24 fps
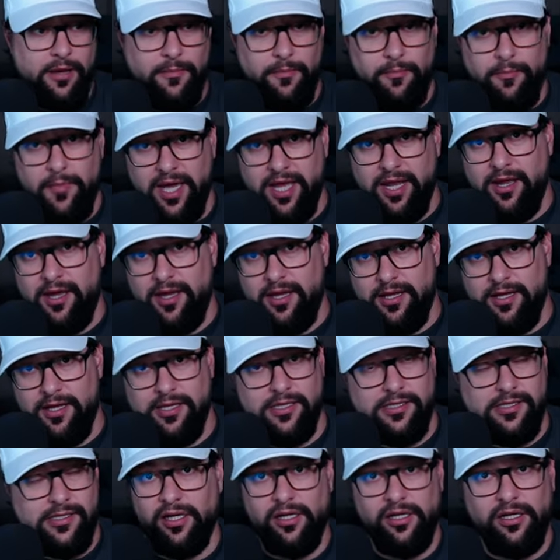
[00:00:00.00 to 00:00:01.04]
Meta
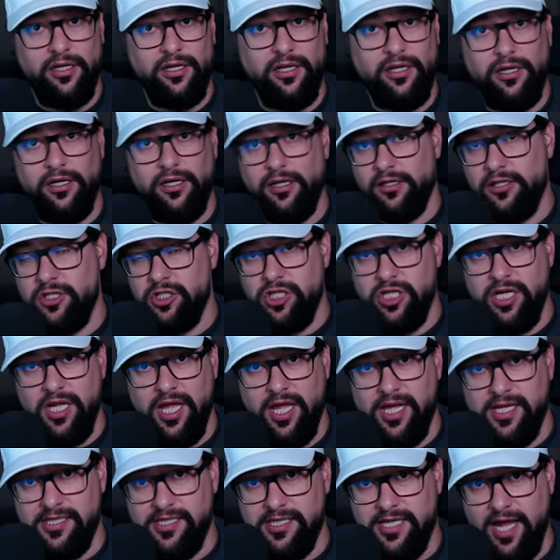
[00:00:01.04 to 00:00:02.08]
is like a
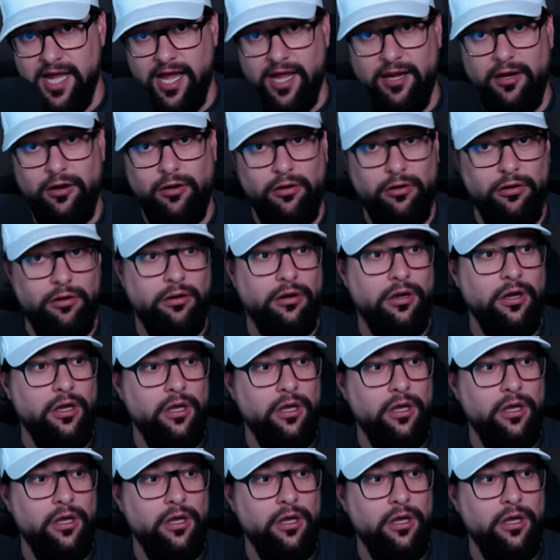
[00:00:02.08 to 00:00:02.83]
GS dagger